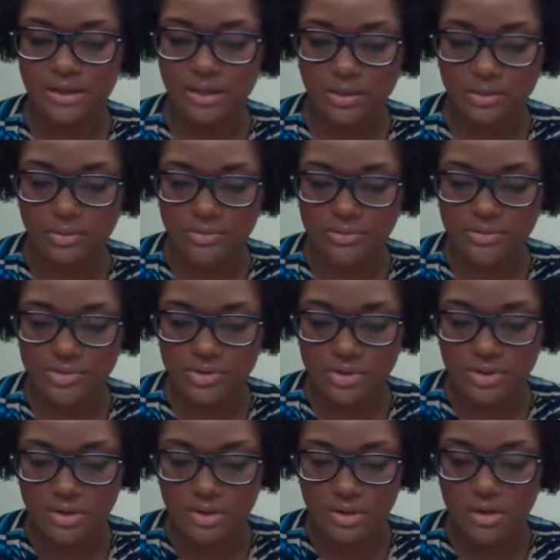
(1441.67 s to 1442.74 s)
loans
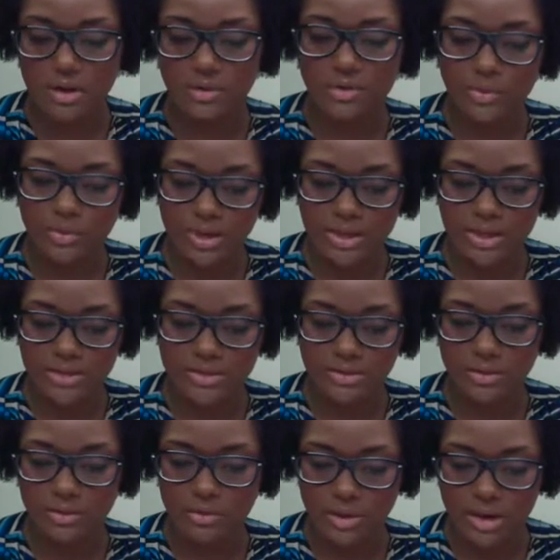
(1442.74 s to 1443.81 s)
called credits
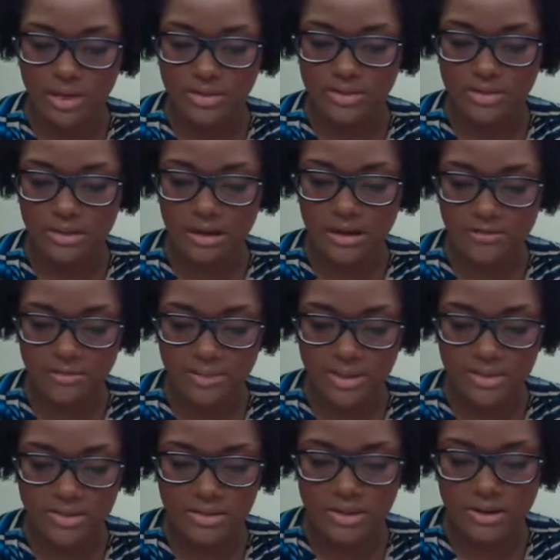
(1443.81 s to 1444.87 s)
and grants to
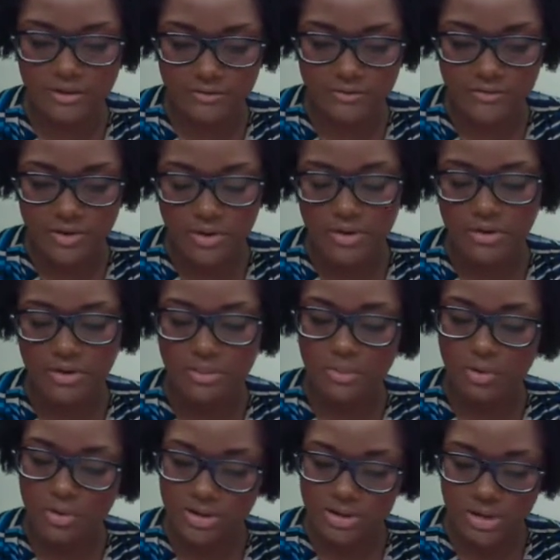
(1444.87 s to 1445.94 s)
governments of the
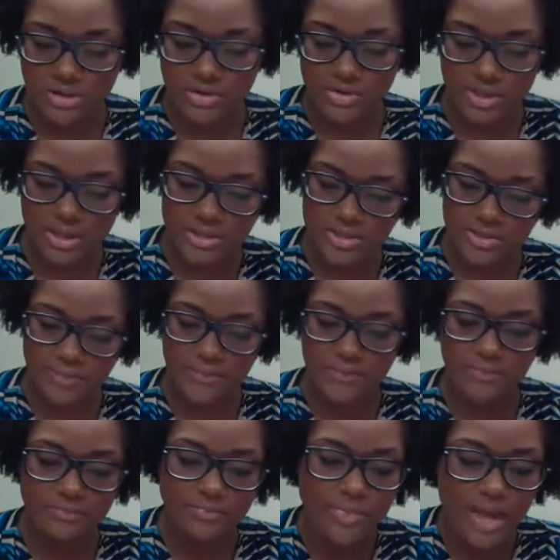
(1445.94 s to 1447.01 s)
poorest countries.
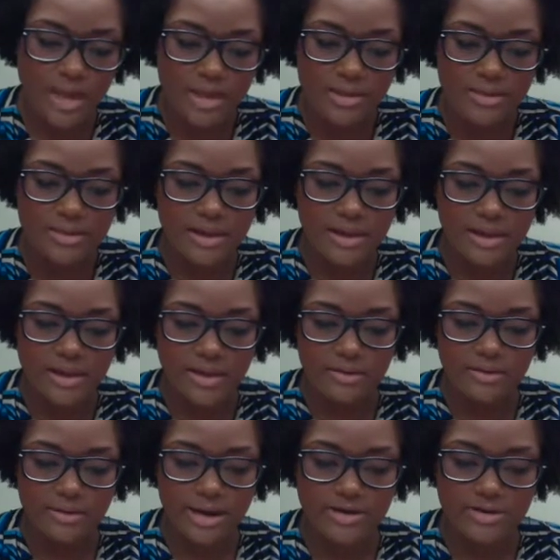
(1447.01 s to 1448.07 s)
The
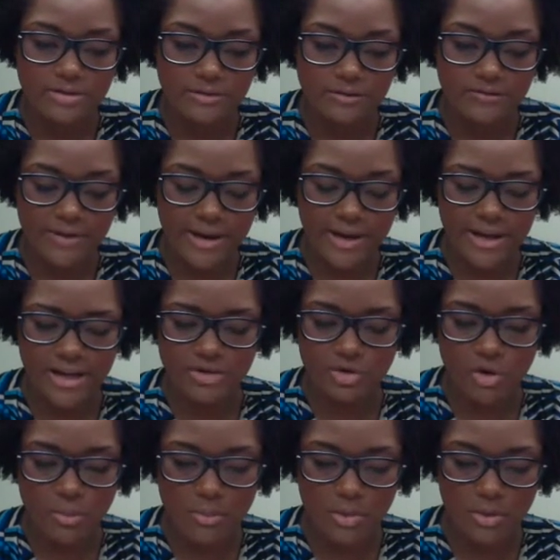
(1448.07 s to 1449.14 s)
International Finance
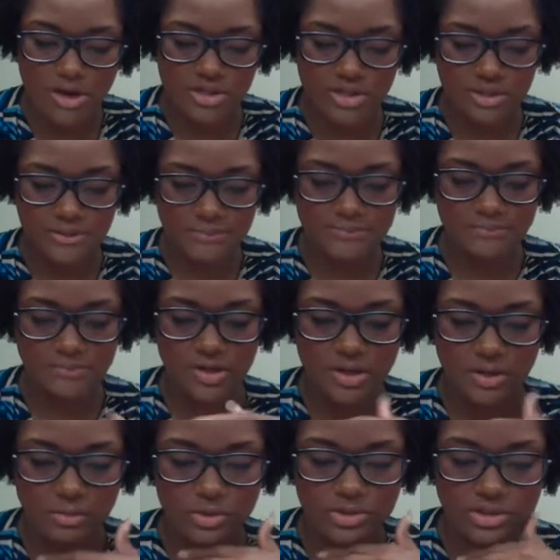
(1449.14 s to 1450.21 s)
Corporation,
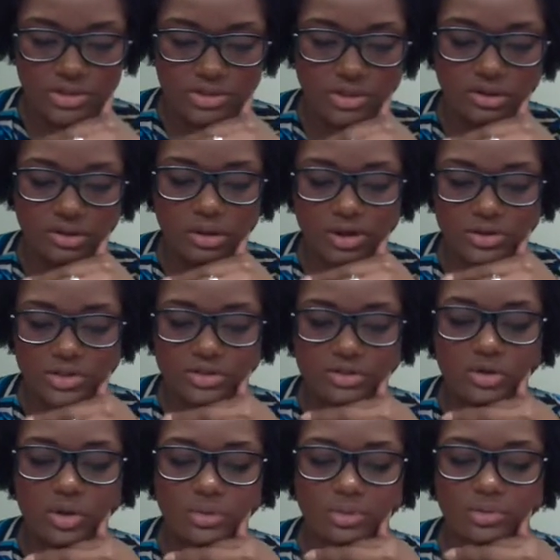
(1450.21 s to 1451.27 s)
which is the largest
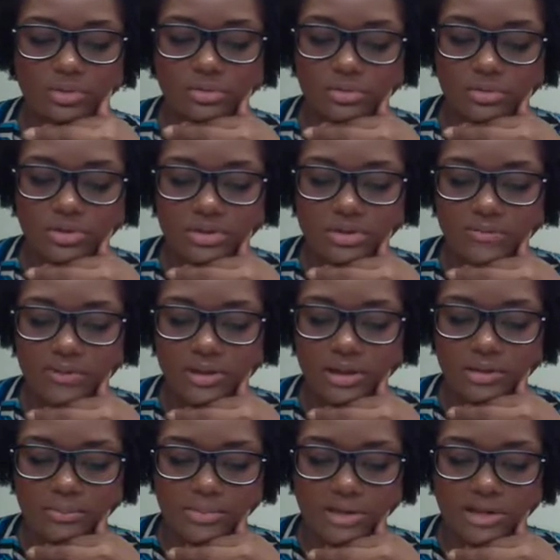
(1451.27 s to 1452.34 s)
global
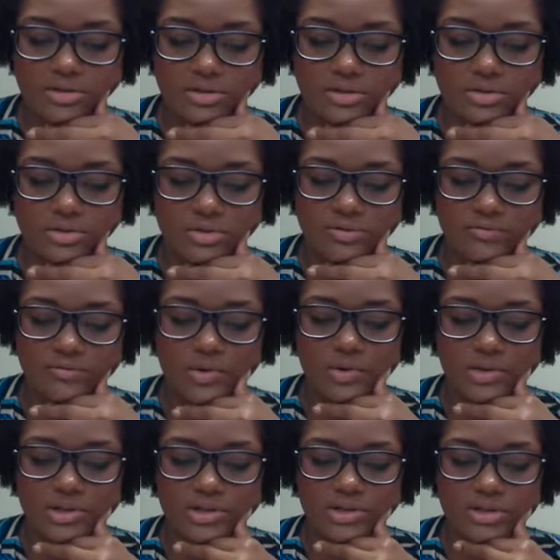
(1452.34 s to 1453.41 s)
development institution
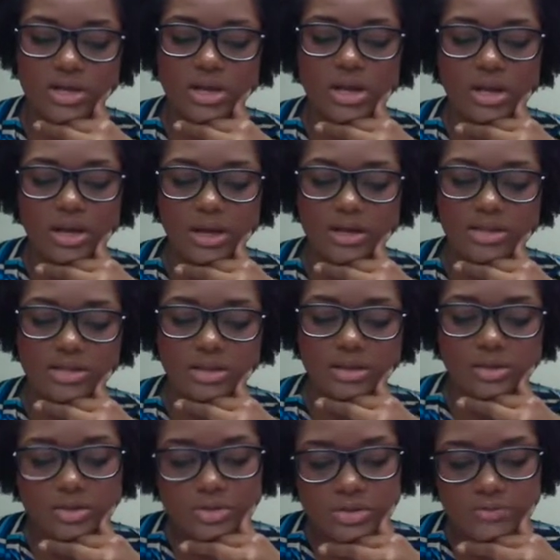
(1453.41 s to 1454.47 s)
focused
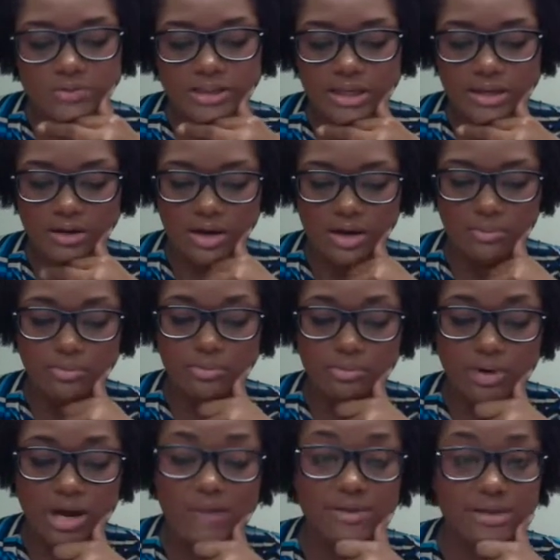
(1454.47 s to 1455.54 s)
exclusively on
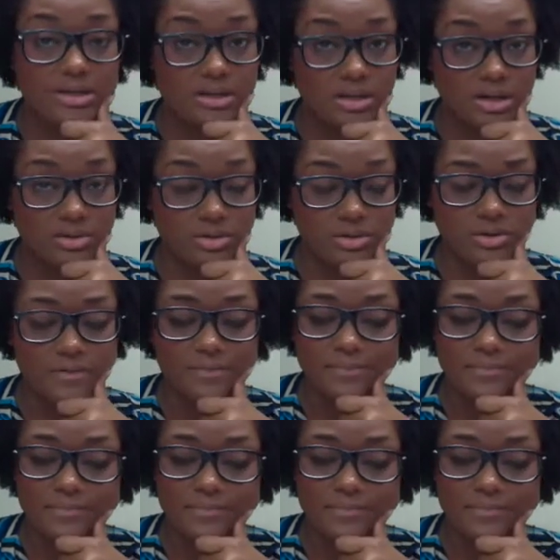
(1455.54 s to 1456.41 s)
private sector.